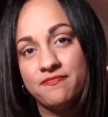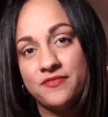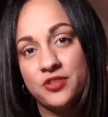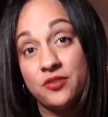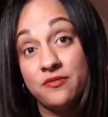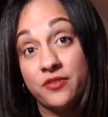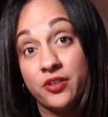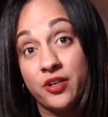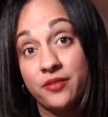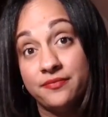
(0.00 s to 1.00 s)
soon,
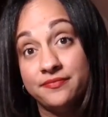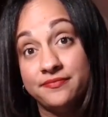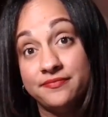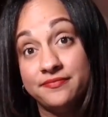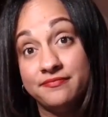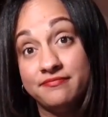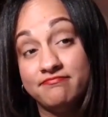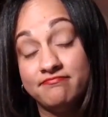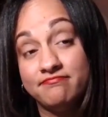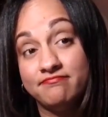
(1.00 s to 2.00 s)
Virgo.
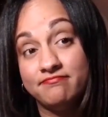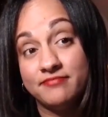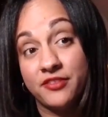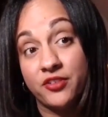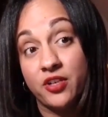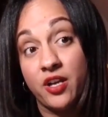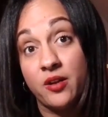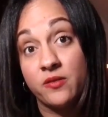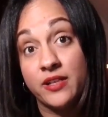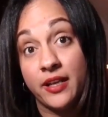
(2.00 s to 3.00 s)
If you're not
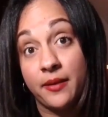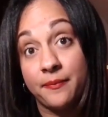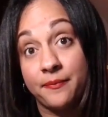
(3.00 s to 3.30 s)
already.